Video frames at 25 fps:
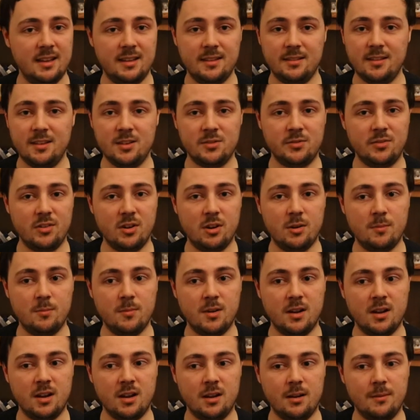This
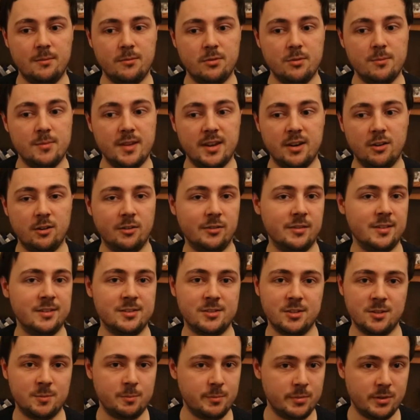film, from then on, is
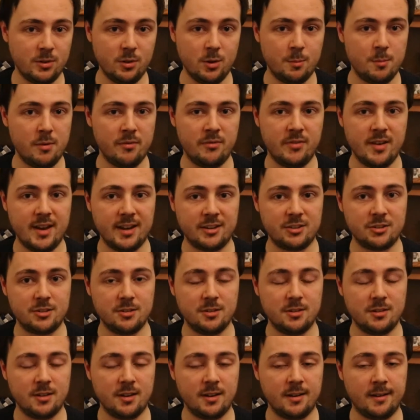just pure
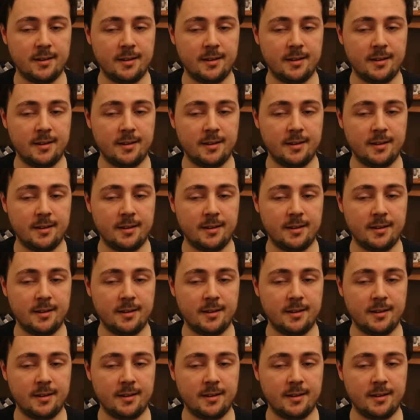perfection.